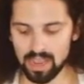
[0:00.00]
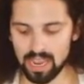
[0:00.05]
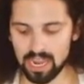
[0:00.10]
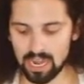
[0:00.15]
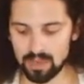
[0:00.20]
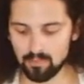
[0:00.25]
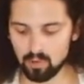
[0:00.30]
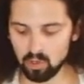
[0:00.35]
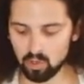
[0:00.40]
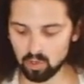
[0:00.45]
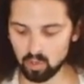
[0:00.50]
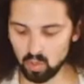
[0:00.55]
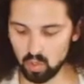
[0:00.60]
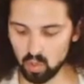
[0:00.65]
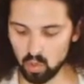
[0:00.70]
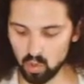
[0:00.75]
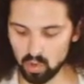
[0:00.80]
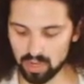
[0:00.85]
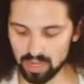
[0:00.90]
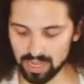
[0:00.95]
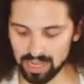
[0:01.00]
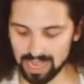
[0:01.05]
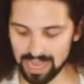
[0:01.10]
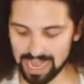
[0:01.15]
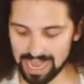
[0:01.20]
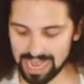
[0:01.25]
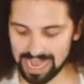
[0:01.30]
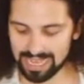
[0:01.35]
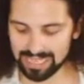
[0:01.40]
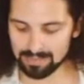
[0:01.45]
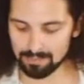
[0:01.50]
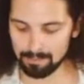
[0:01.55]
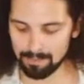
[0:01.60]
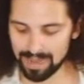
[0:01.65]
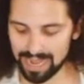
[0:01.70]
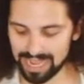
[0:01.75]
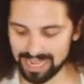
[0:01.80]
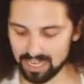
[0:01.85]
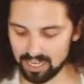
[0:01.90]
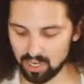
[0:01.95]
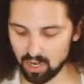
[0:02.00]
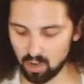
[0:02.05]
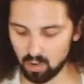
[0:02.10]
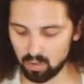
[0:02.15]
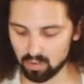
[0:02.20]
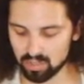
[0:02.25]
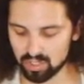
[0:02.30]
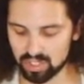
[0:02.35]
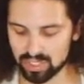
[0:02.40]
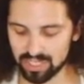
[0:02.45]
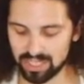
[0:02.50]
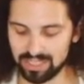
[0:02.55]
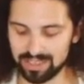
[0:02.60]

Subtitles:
and I'm going to look at my notes.